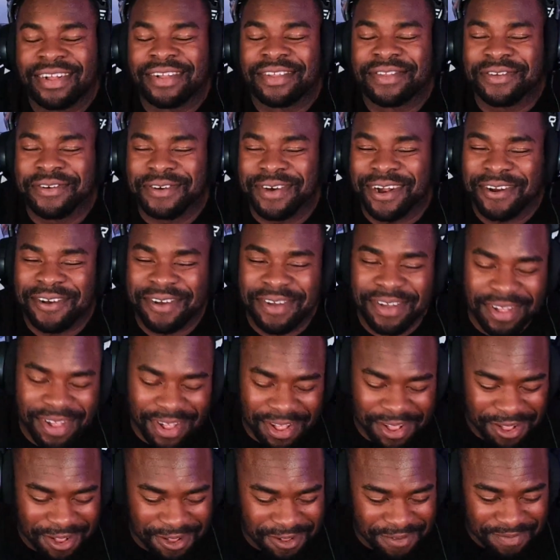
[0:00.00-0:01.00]
So I
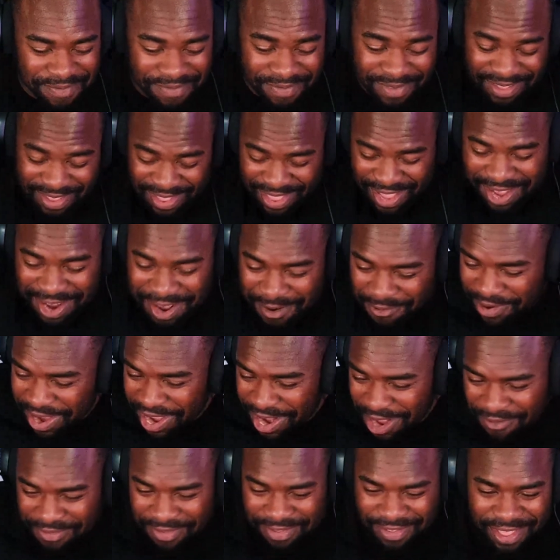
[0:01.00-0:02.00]
got up,
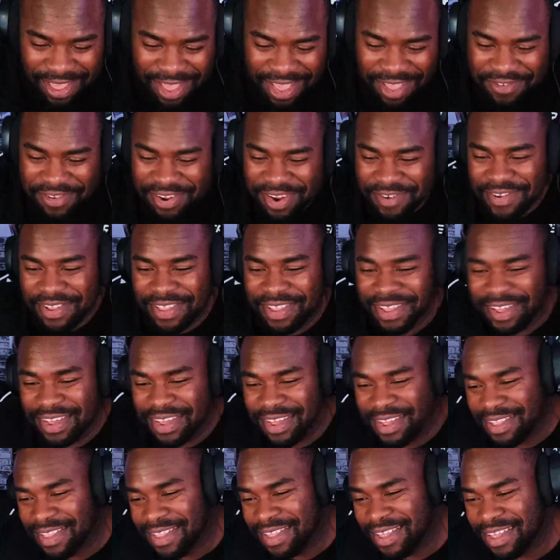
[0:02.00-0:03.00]
ran off the stage and
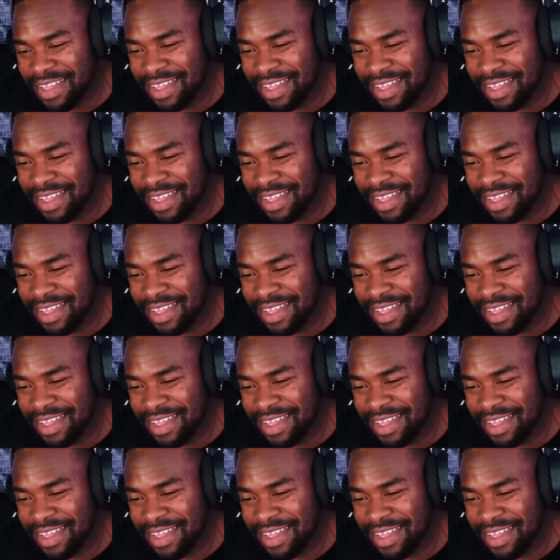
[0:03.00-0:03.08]
everything.